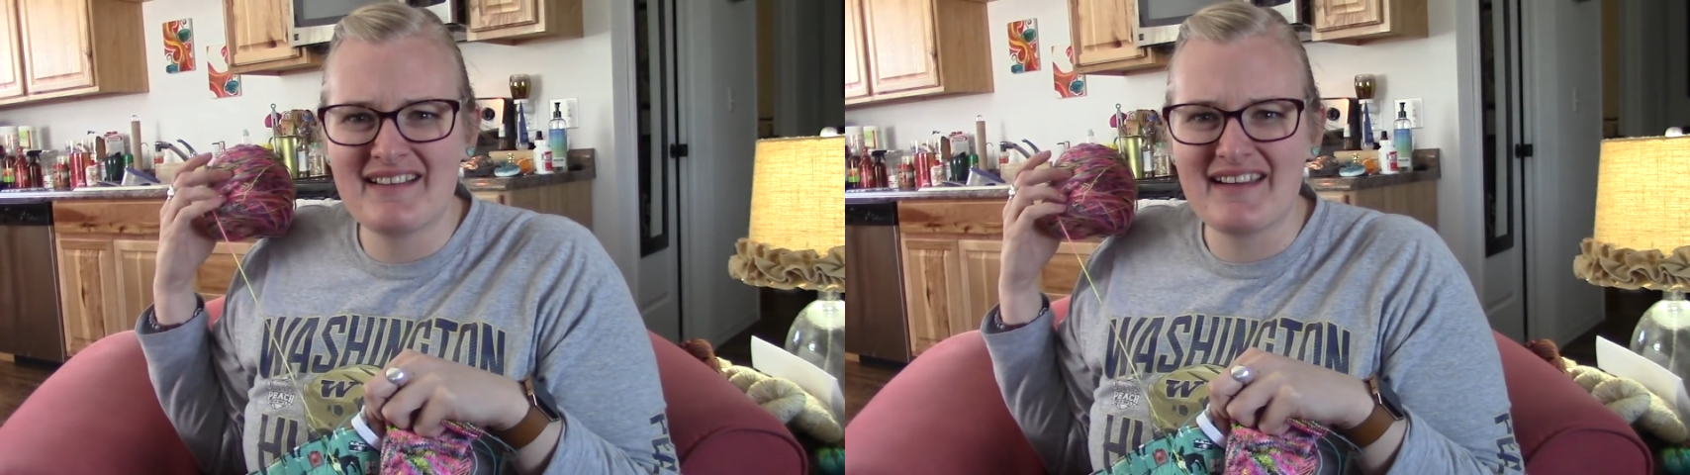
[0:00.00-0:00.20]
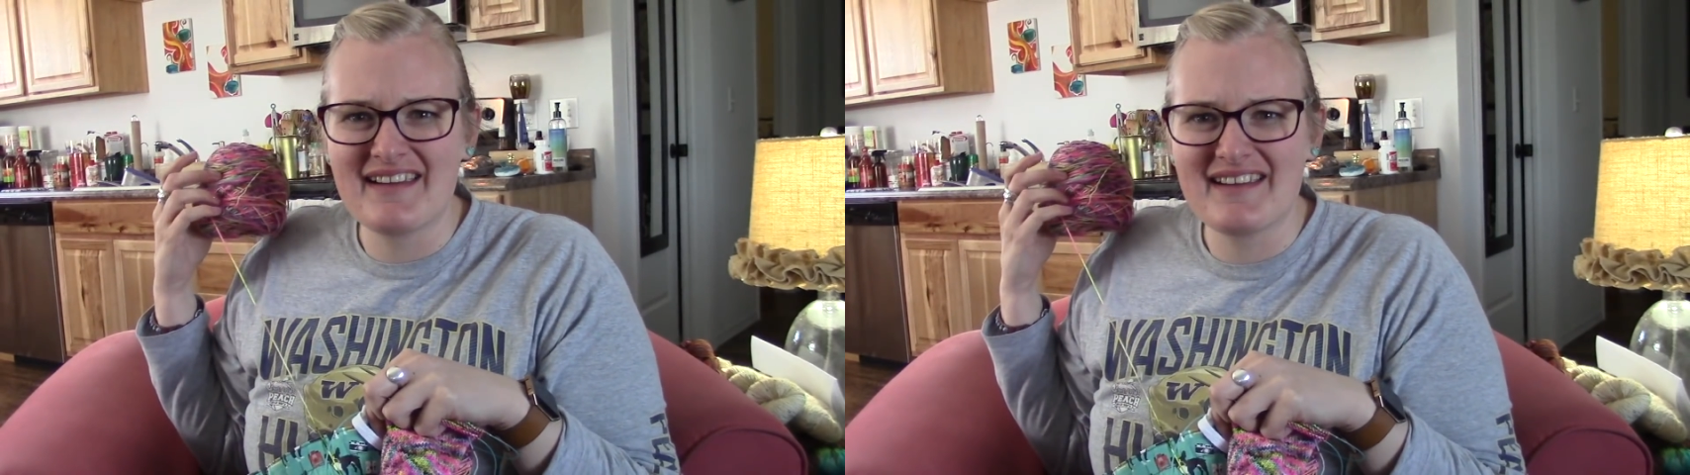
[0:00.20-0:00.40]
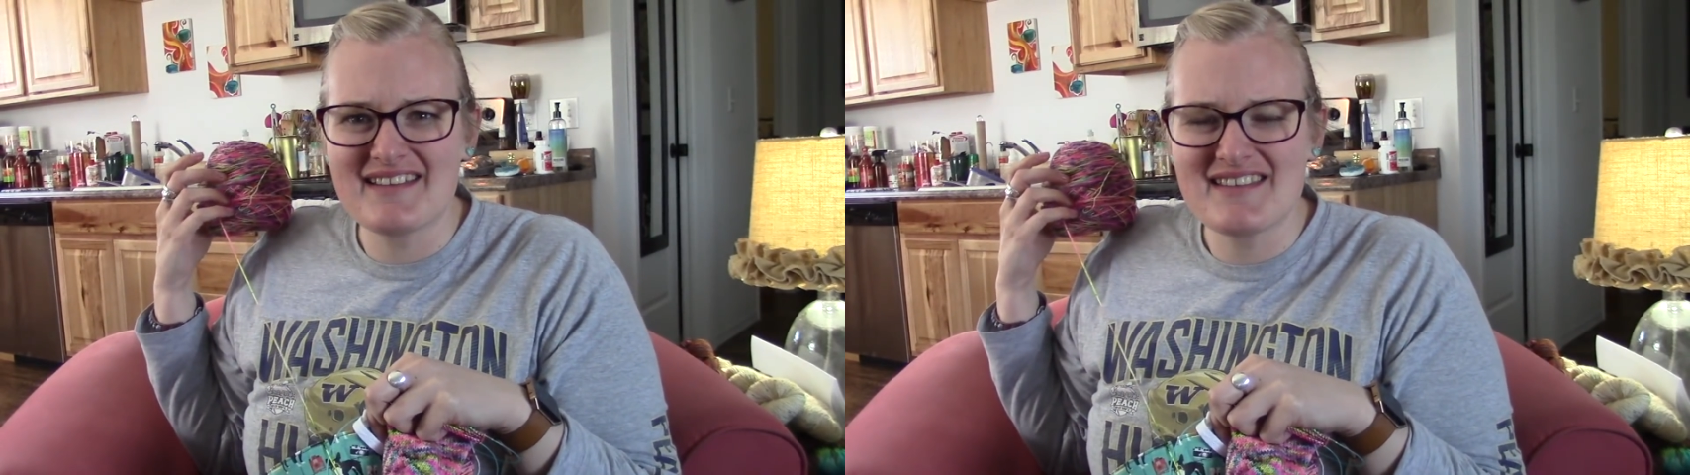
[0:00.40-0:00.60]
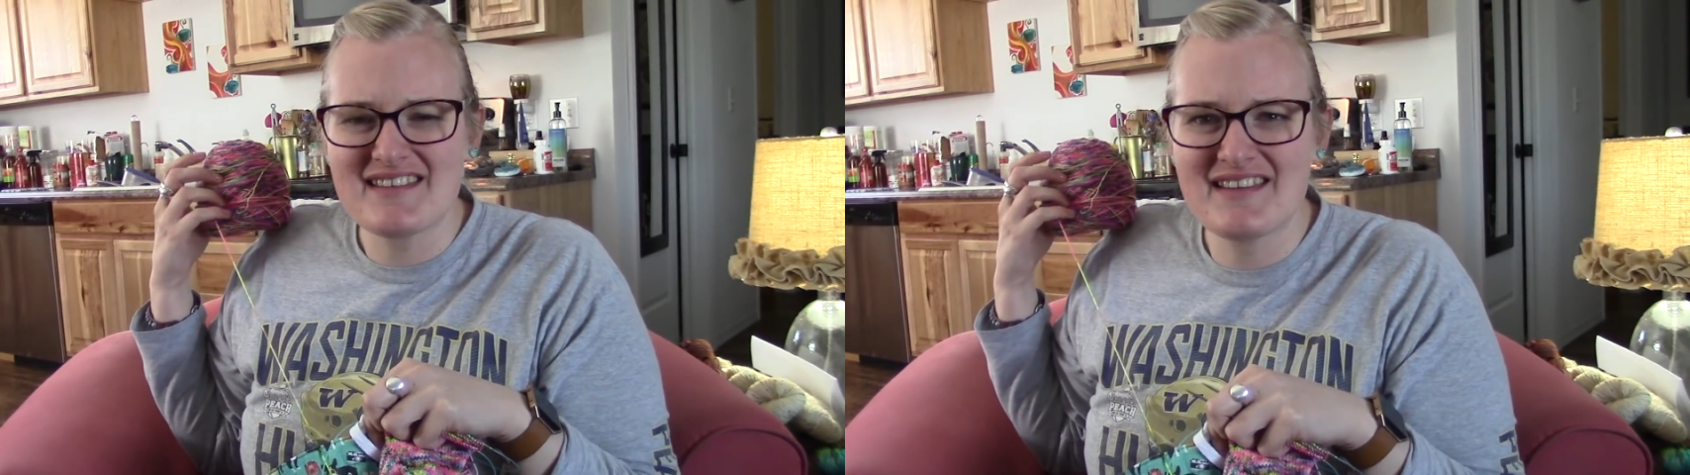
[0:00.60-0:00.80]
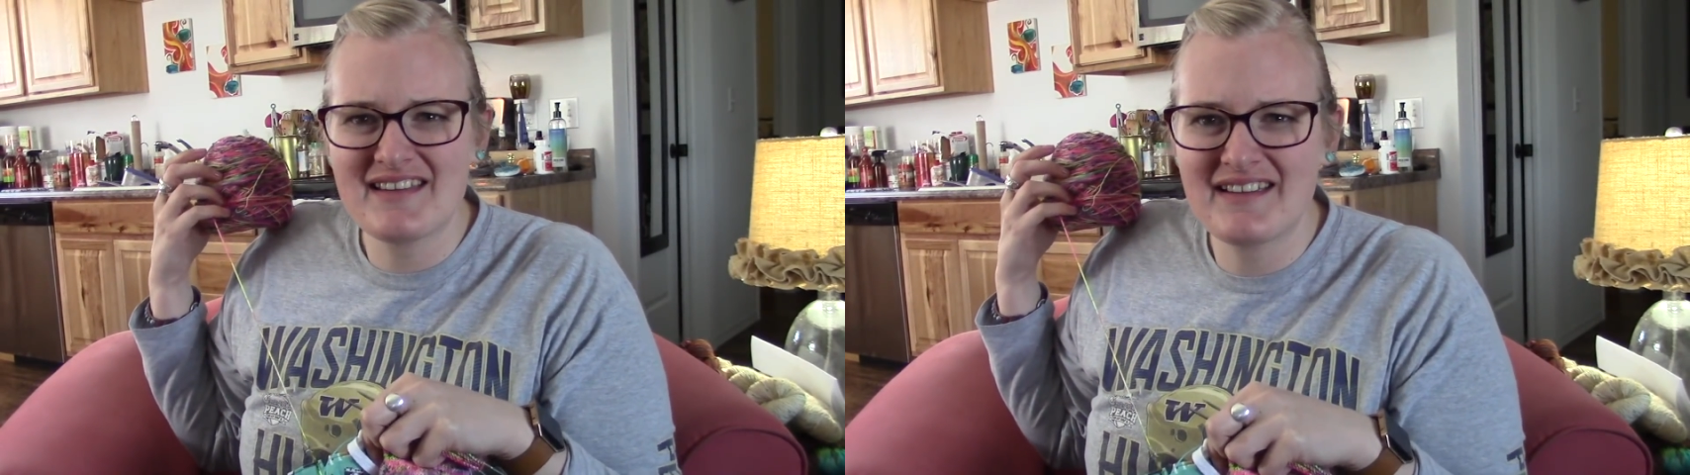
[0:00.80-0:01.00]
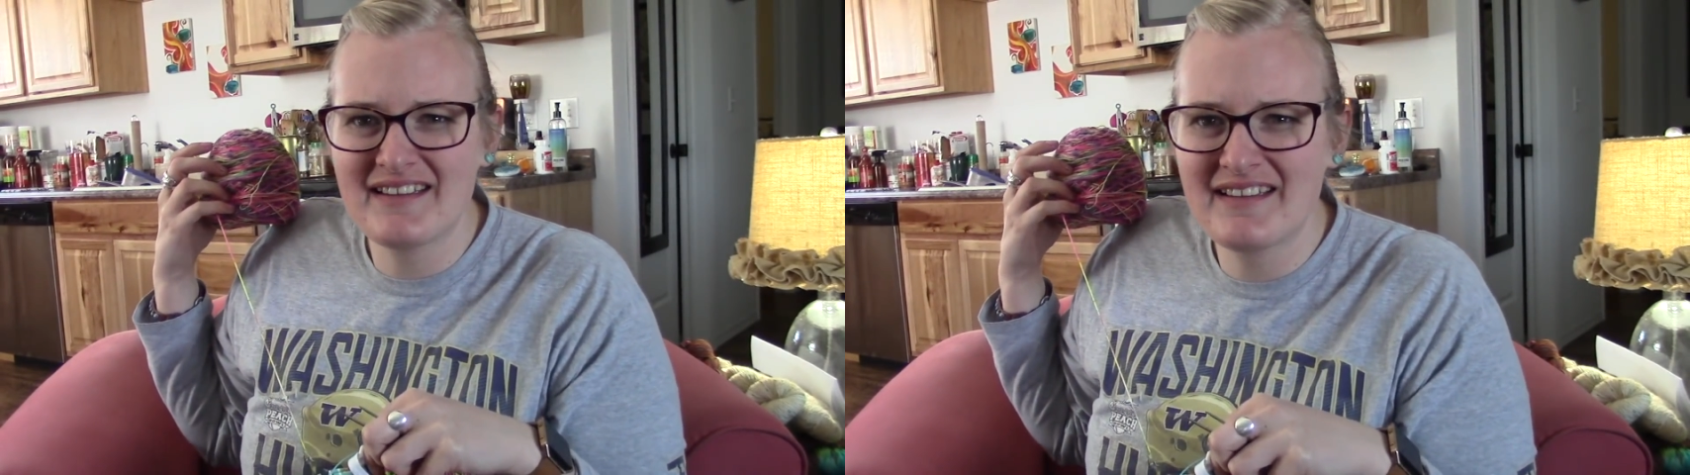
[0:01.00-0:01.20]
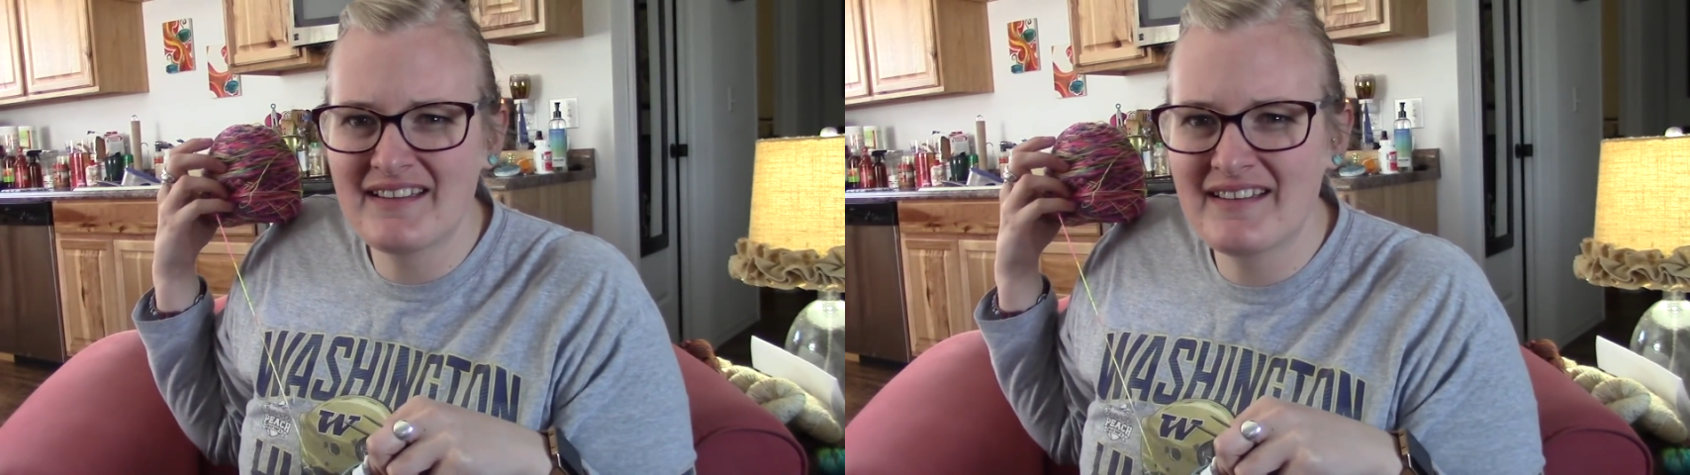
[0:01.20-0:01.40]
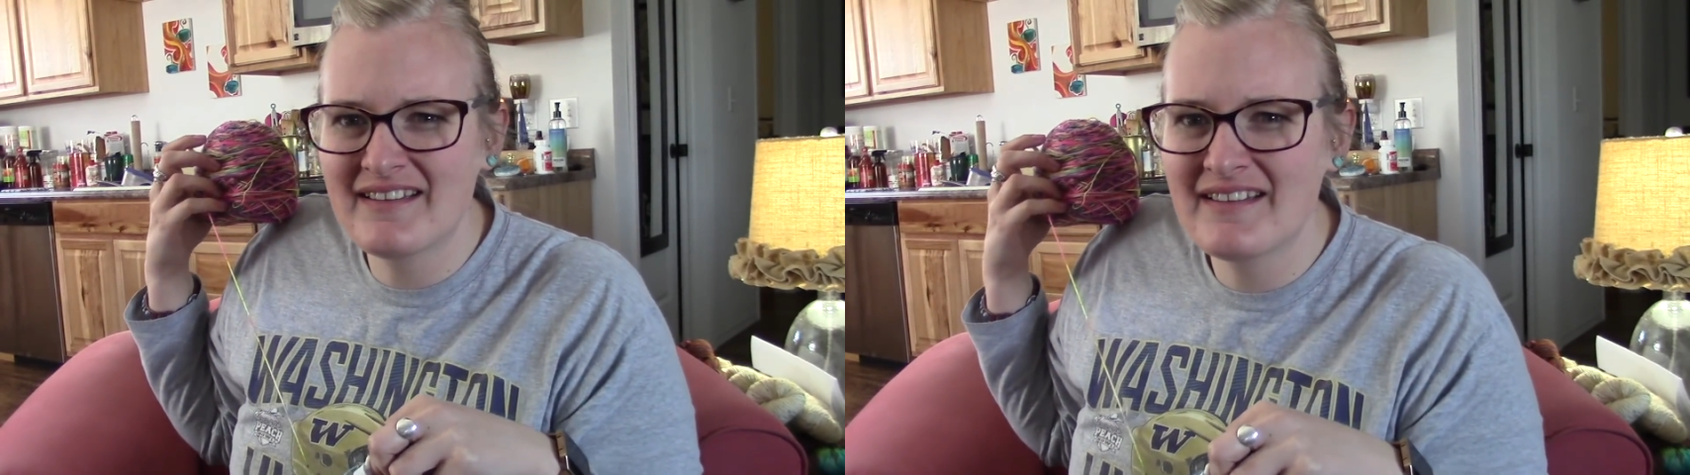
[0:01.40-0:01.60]
Like it's
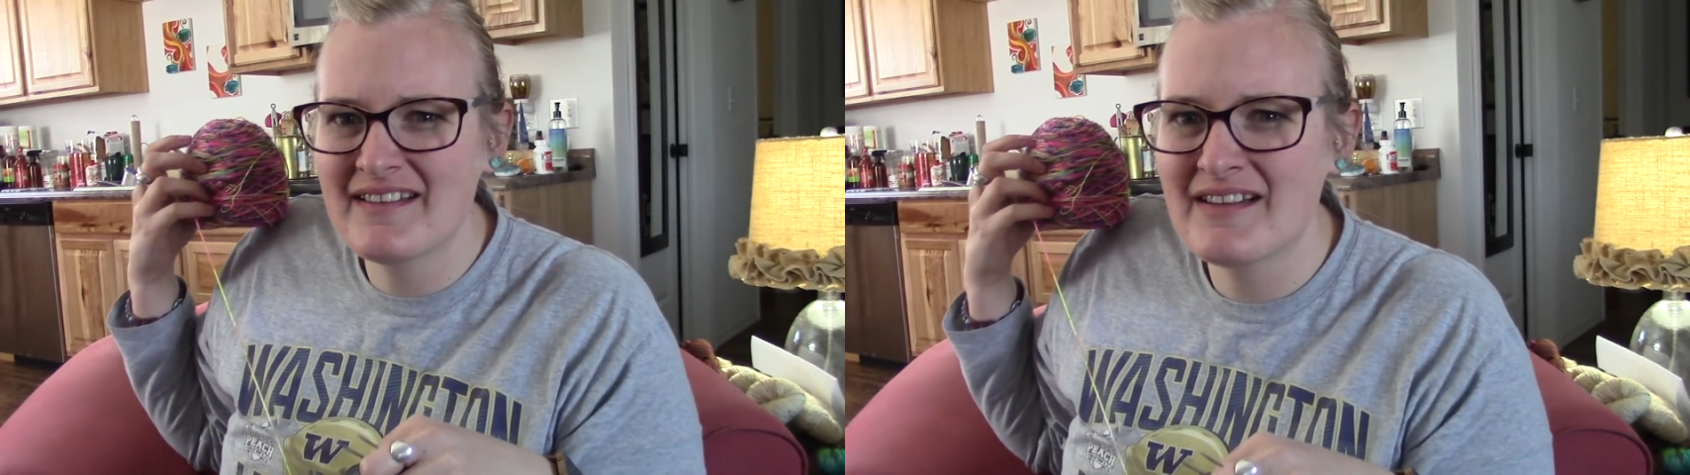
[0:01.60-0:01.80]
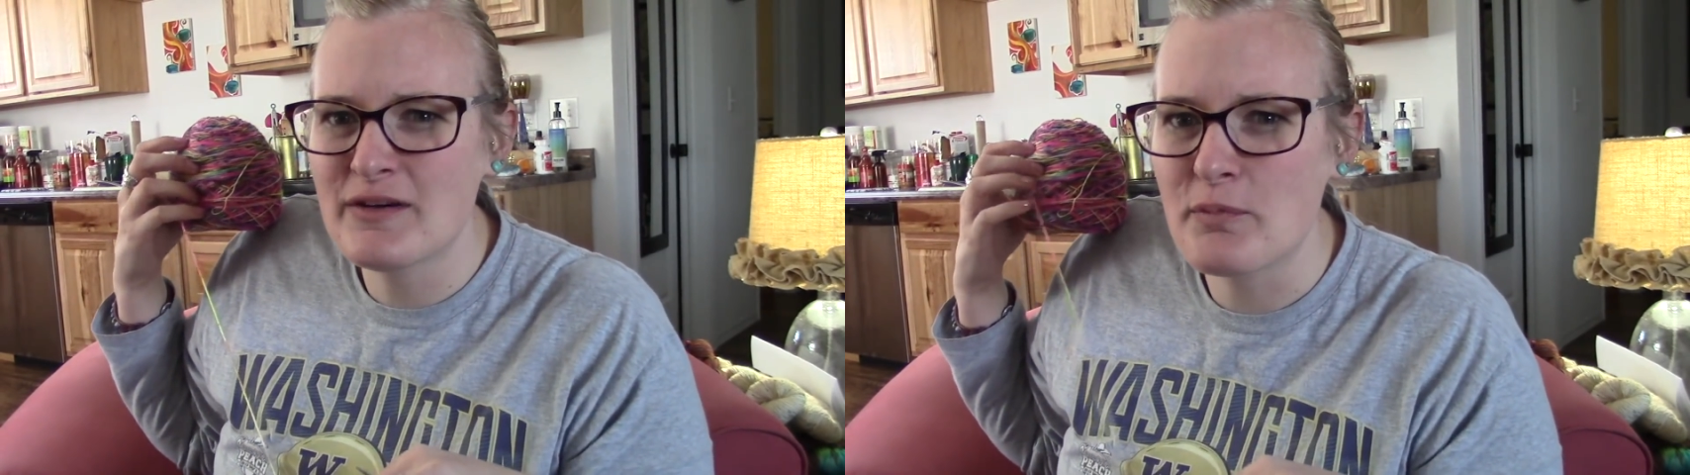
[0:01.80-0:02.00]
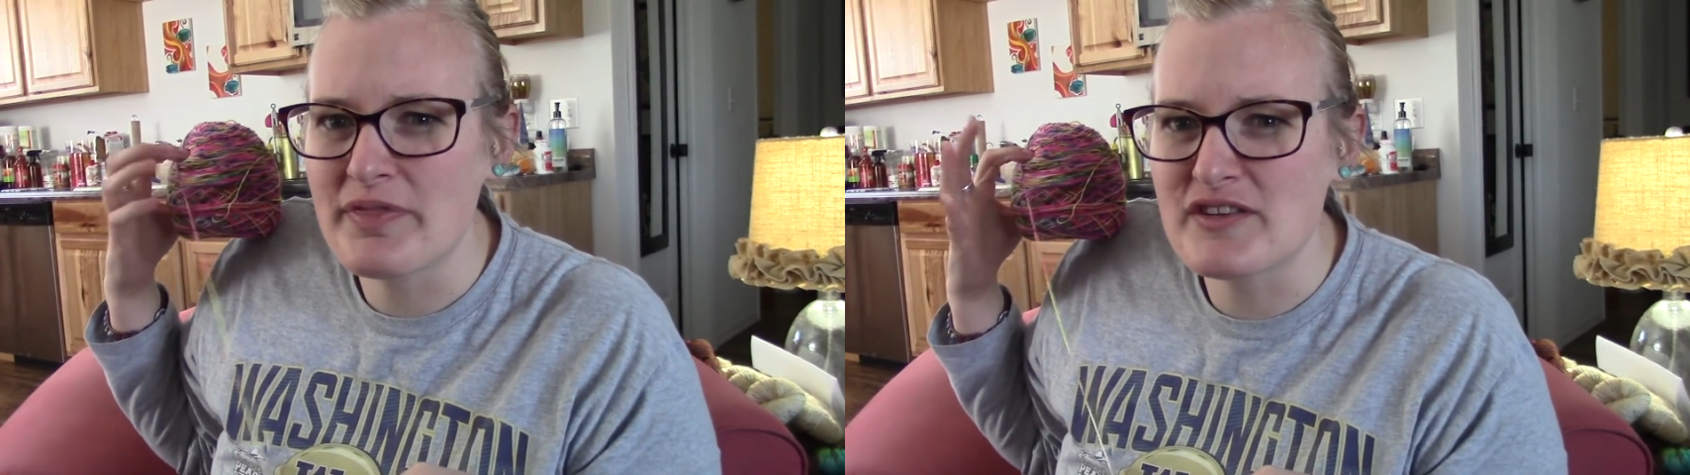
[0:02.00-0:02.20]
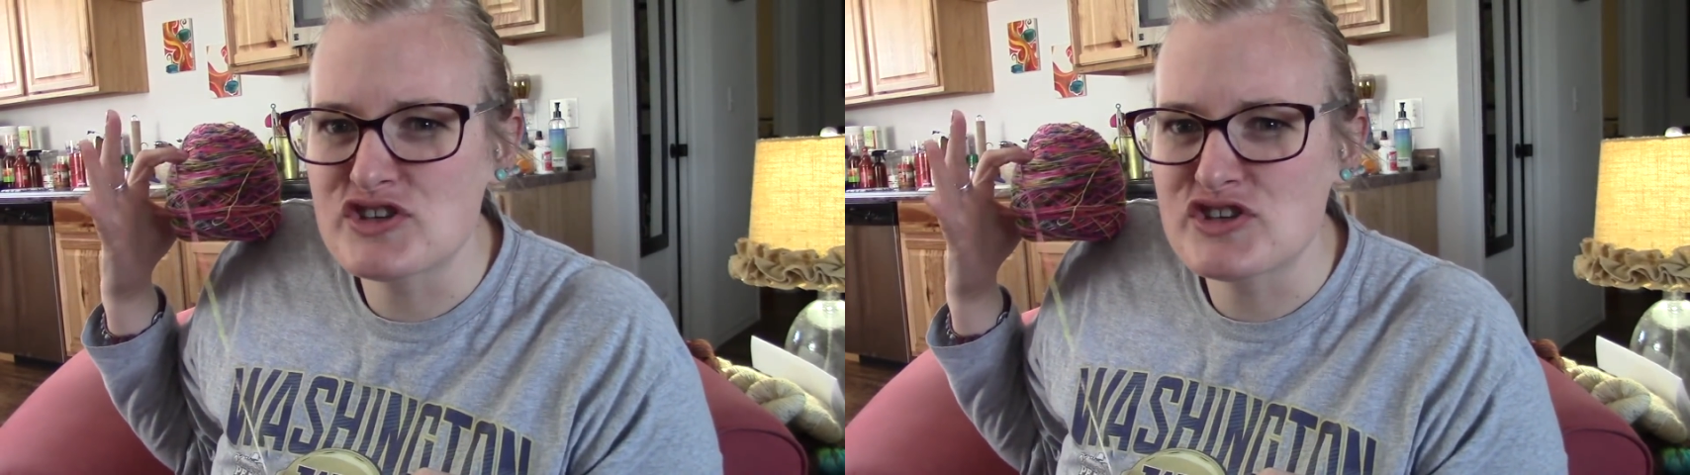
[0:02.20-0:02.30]
with